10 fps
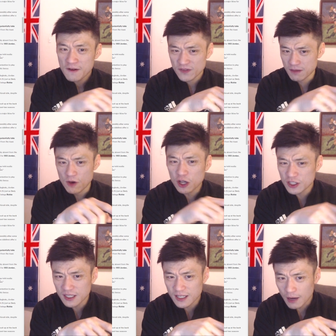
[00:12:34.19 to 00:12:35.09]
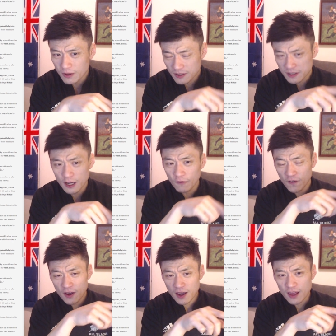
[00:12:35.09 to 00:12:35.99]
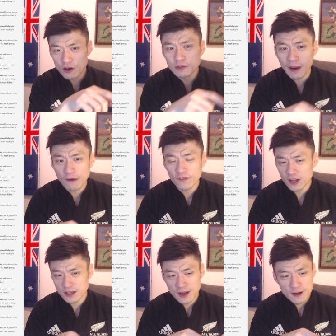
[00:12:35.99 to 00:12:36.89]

the emergency numbers and stuff in those pamphlets.